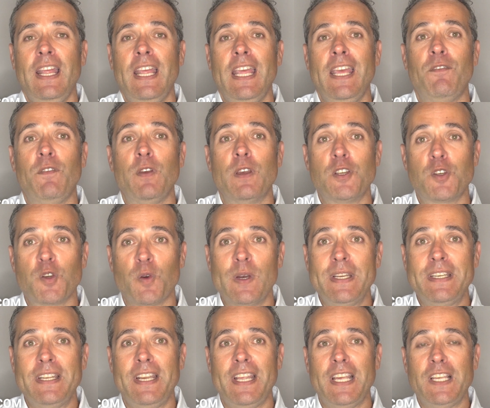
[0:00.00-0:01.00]
If you
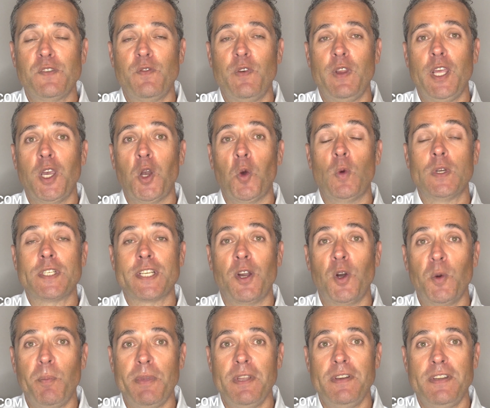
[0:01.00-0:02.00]
enjoyed today's video, which I
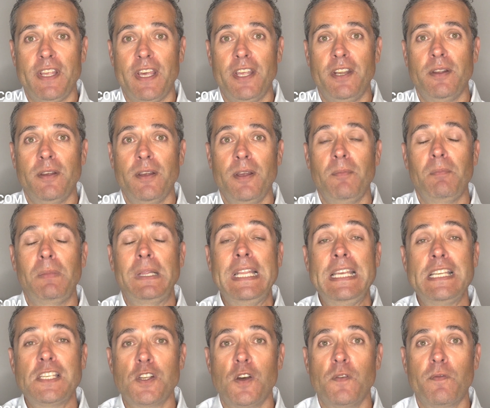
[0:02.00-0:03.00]
hope you did,
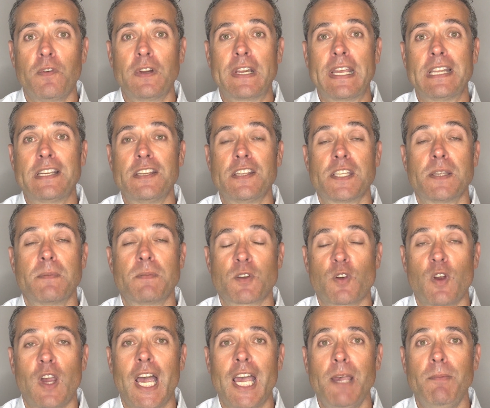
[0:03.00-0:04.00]
please don't forget to
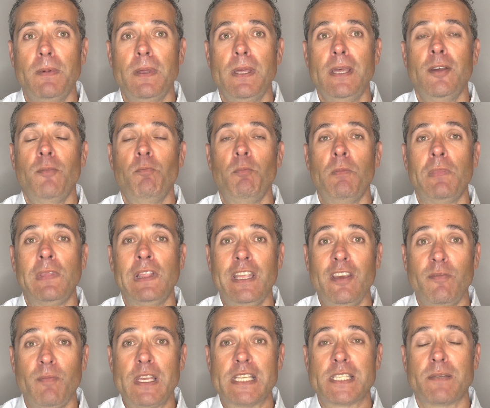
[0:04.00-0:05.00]
subscribe,
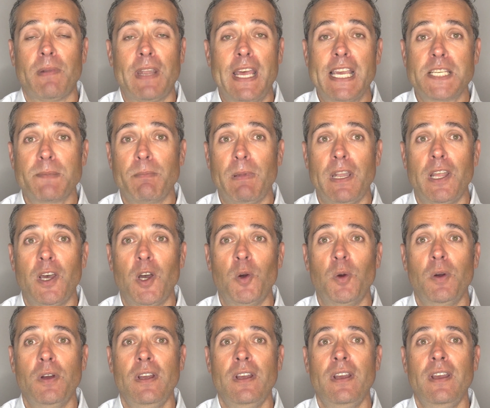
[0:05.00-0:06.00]
leave me some likes
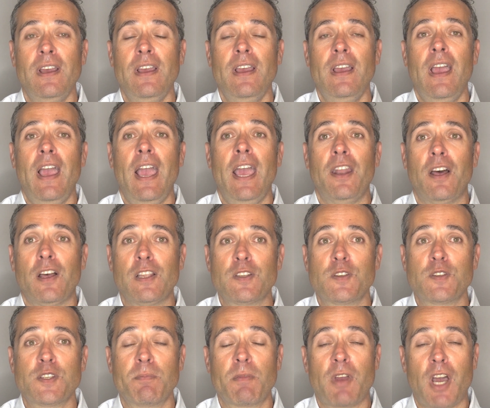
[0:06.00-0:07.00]
below, and also
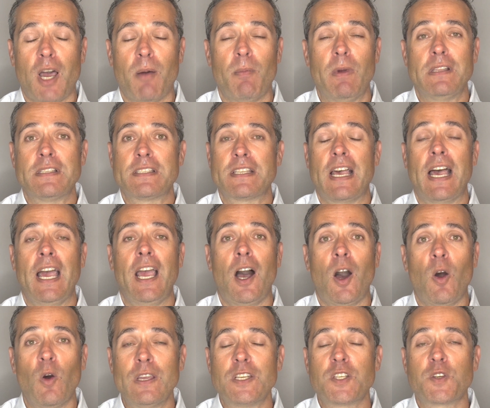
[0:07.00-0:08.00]
some comments. I
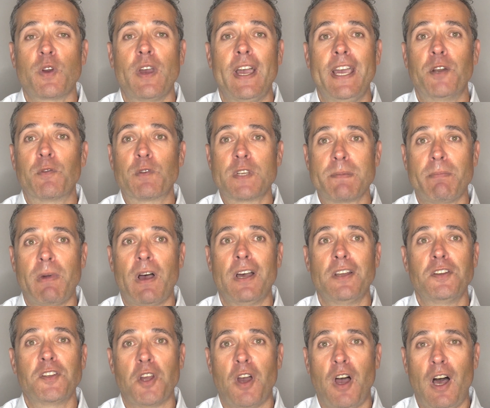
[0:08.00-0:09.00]
always try to
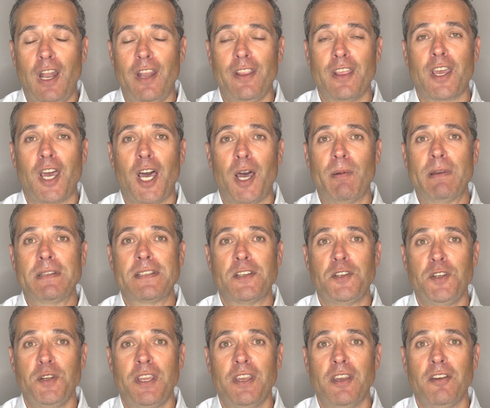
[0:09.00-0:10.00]
respond to all the comments
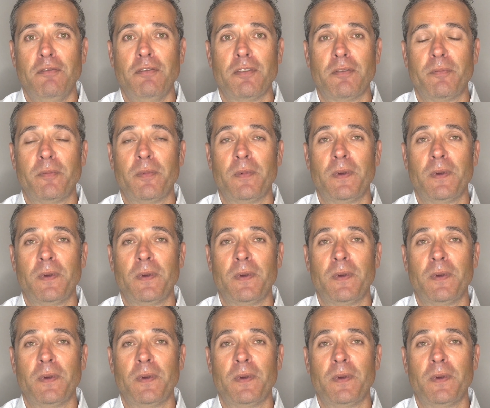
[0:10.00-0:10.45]
that you give,